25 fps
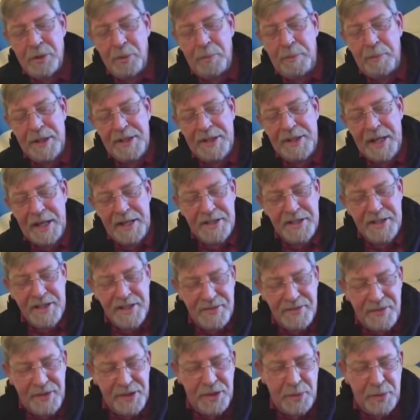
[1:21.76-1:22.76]
So,
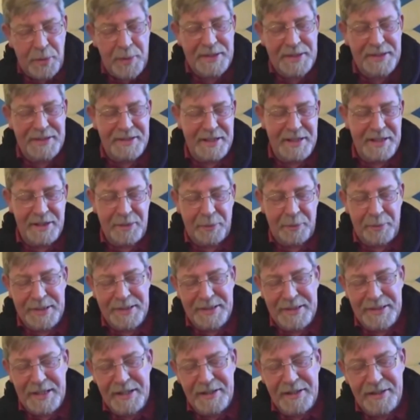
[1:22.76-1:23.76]
predictions for
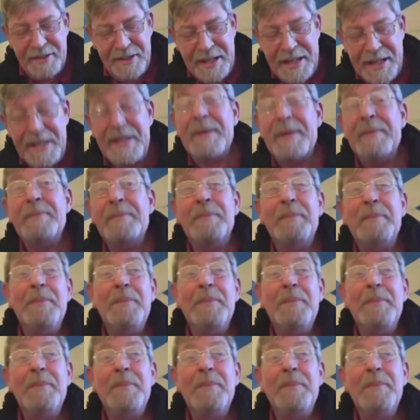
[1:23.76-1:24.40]
2023.